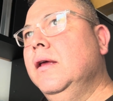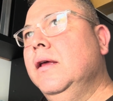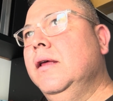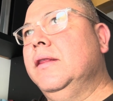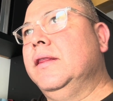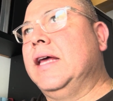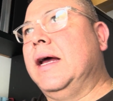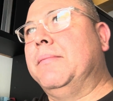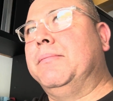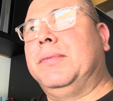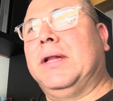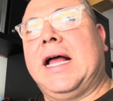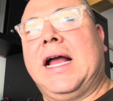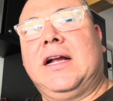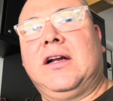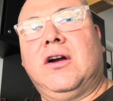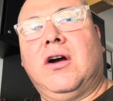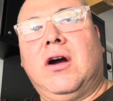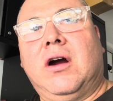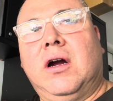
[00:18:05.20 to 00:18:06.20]
That
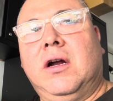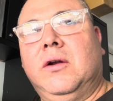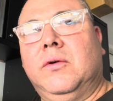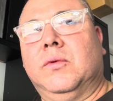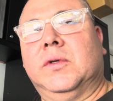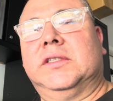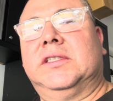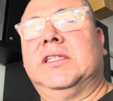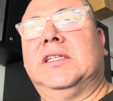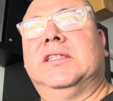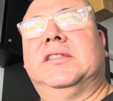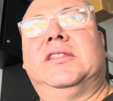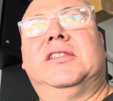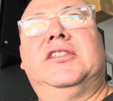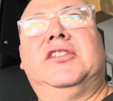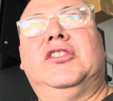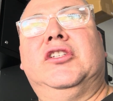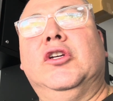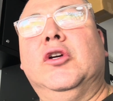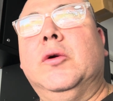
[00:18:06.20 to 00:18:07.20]
black car was
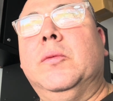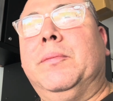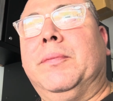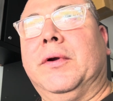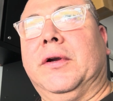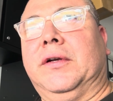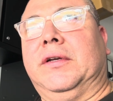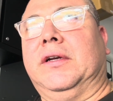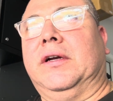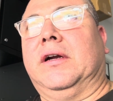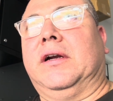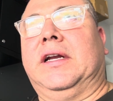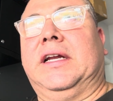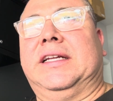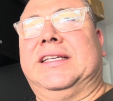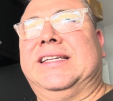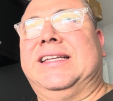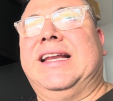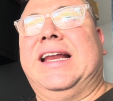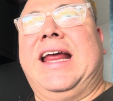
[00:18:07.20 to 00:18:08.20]
super dirty.
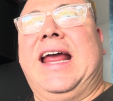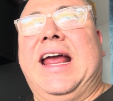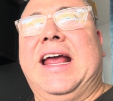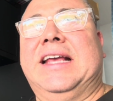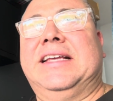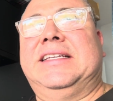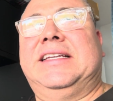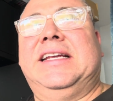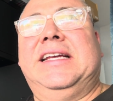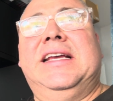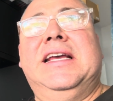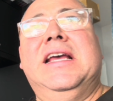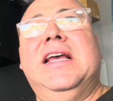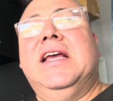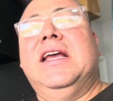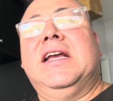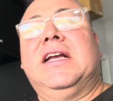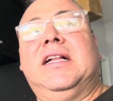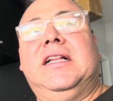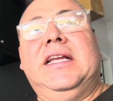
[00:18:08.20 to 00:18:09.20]
It's nasty.
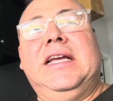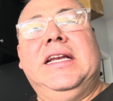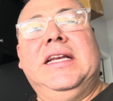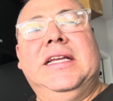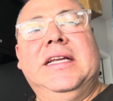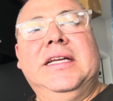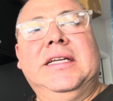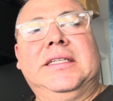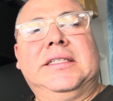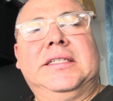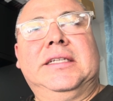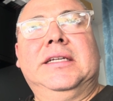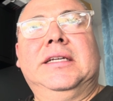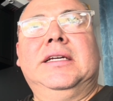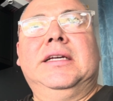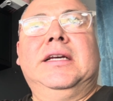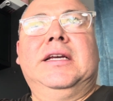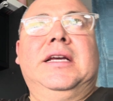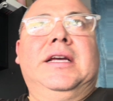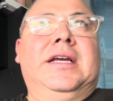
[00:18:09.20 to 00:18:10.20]
Cleaned it,
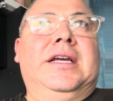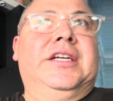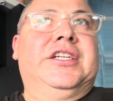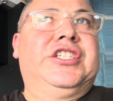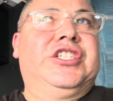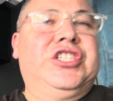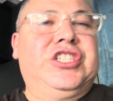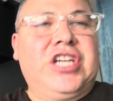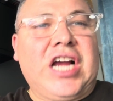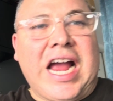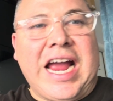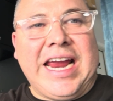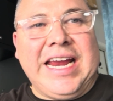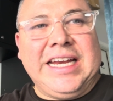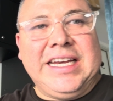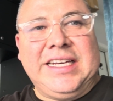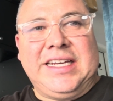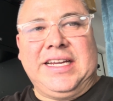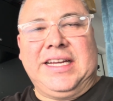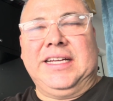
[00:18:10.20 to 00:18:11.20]

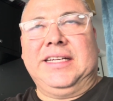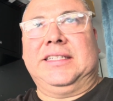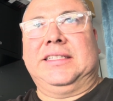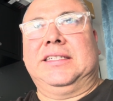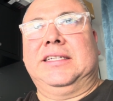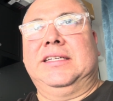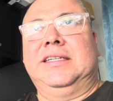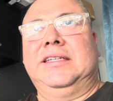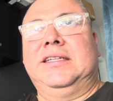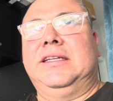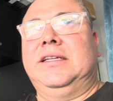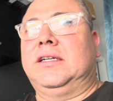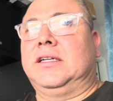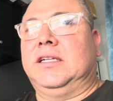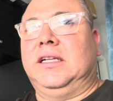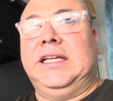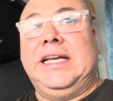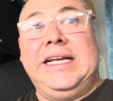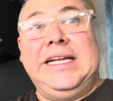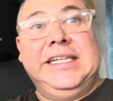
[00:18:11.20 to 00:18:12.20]
shined it.
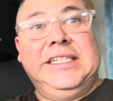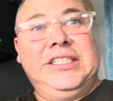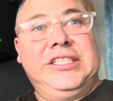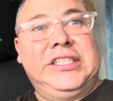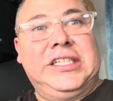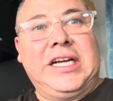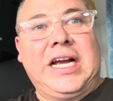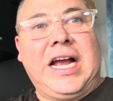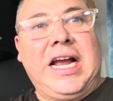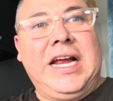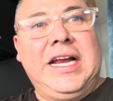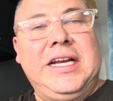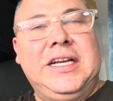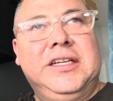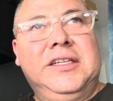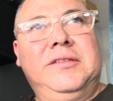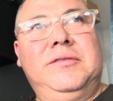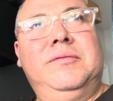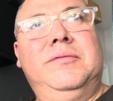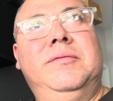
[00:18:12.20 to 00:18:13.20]
Clean,
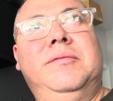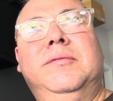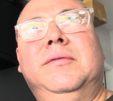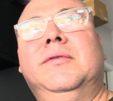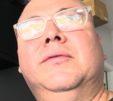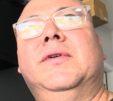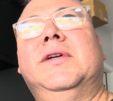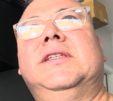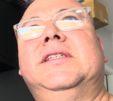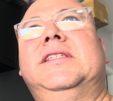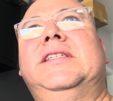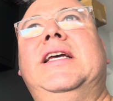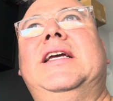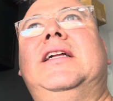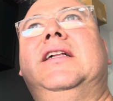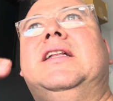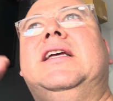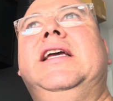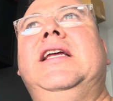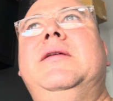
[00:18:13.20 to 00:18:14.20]
shine. What does it say?
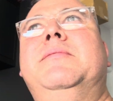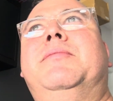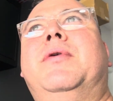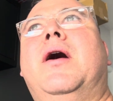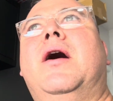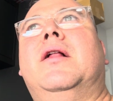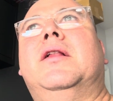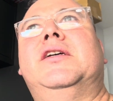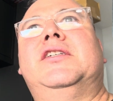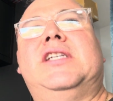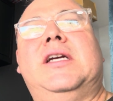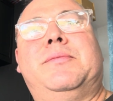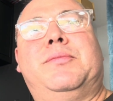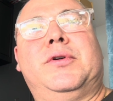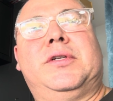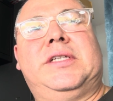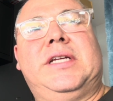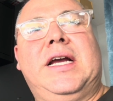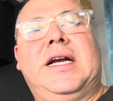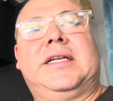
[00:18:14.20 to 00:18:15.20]
Clean, polish, and
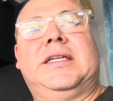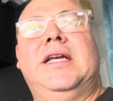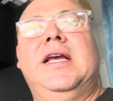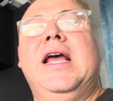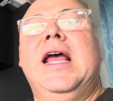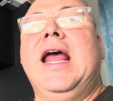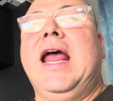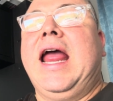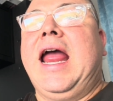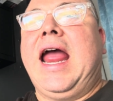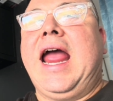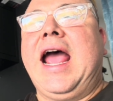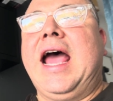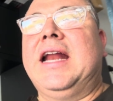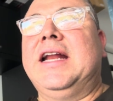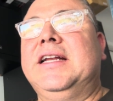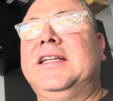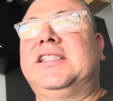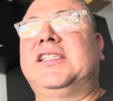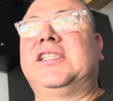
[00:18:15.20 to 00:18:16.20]
protect.
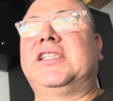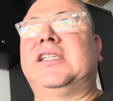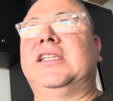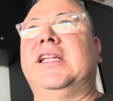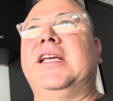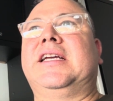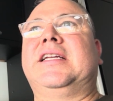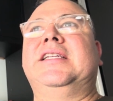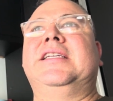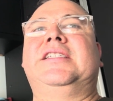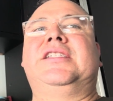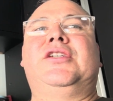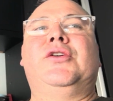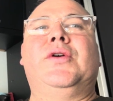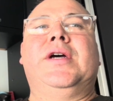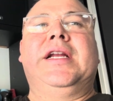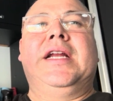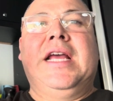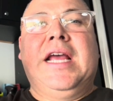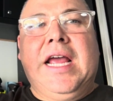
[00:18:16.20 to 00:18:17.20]
Added slickness to
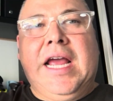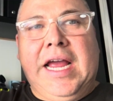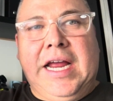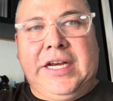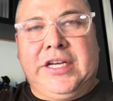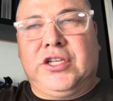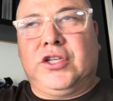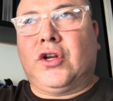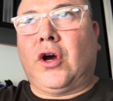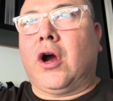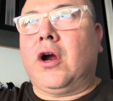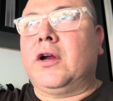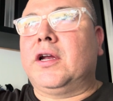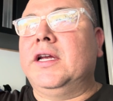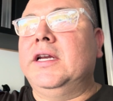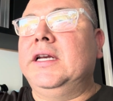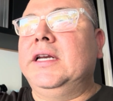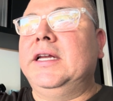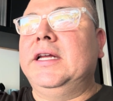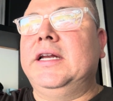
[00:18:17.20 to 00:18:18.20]
it. It
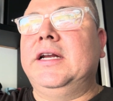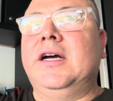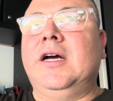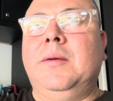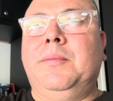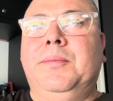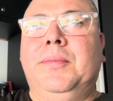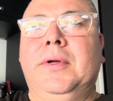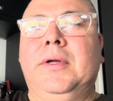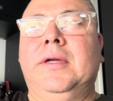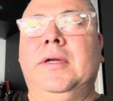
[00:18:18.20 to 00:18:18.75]
darkened it up.